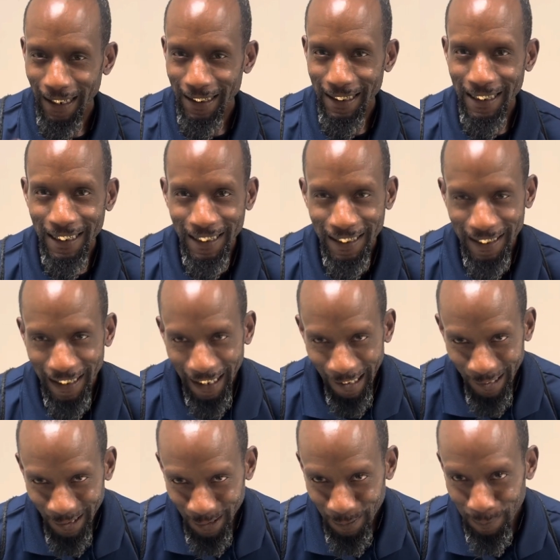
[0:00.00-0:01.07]
D is
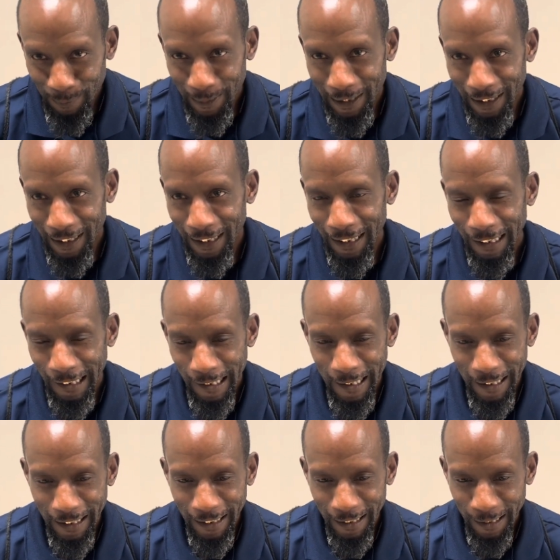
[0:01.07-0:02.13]
awesome, a
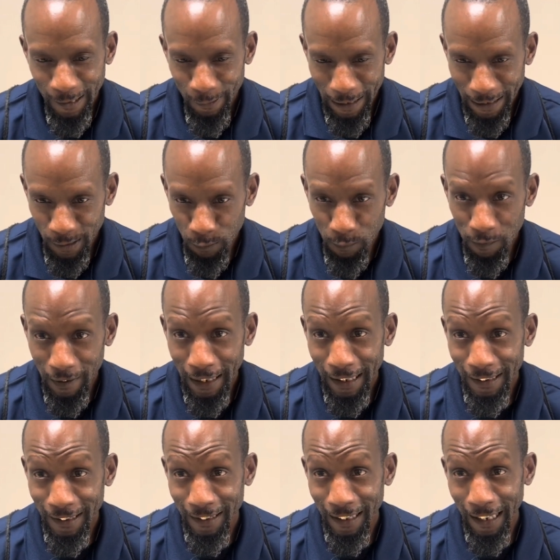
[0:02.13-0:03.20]
great
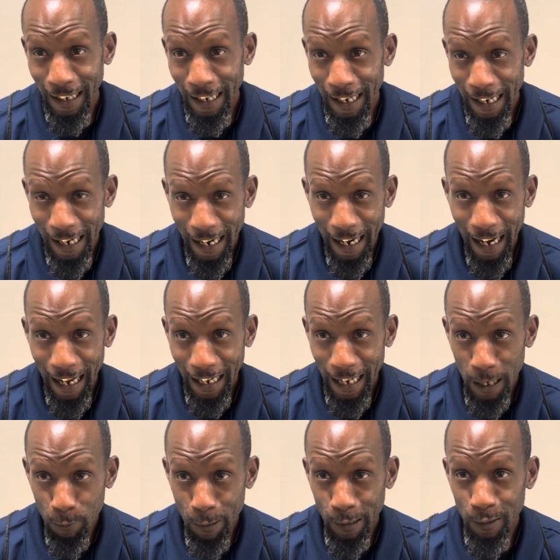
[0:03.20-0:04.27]
supervisor. I
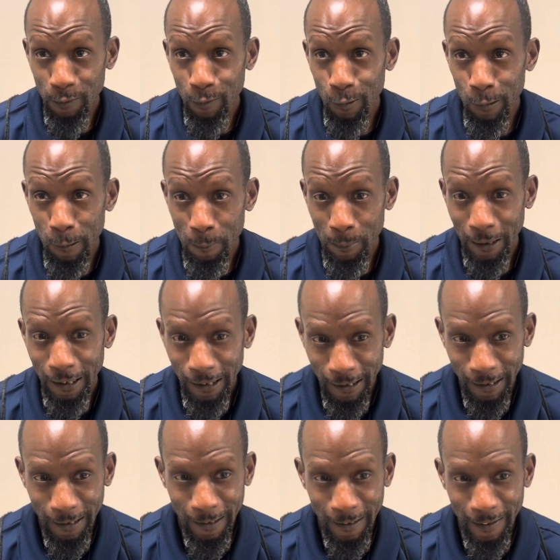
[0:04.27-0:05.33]
like working for him.
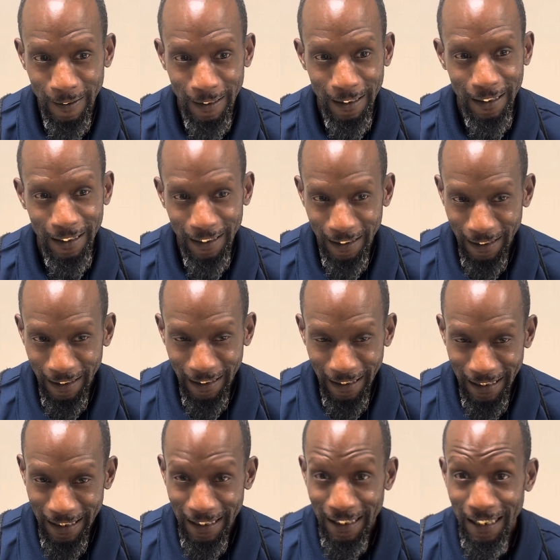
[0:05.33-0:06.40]

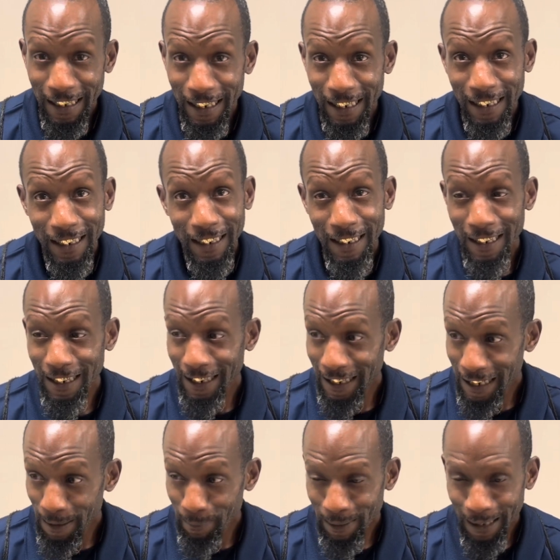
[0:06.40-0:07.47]
He
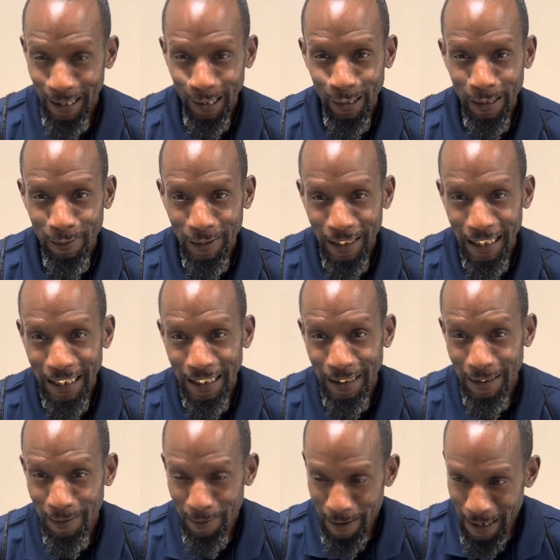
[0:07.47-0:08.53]
let me know
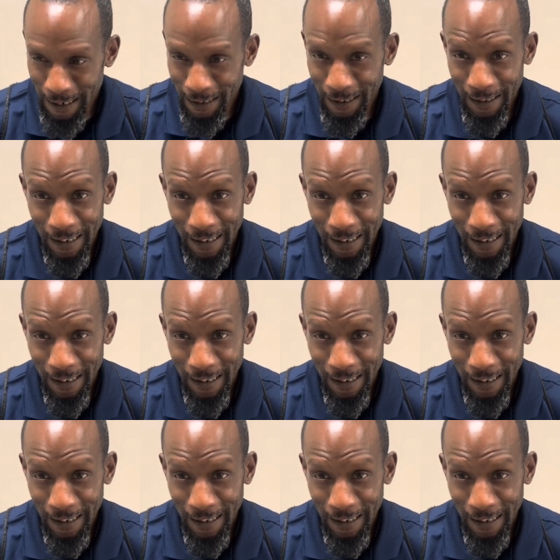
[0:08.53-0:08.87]
everything and